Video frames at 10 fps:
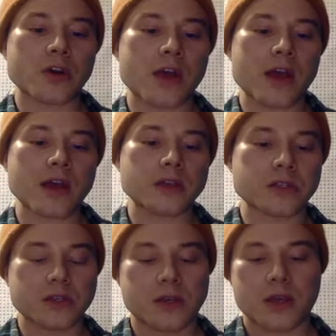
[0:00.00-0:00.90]

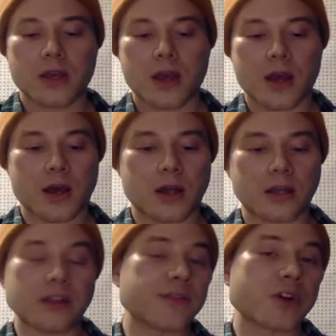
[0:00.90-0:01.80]
has uh,
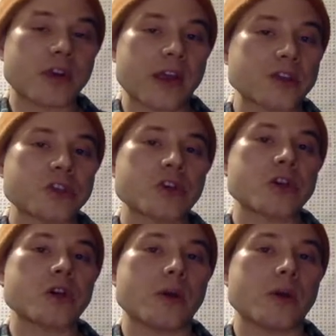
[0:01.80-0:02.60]
liver cancer.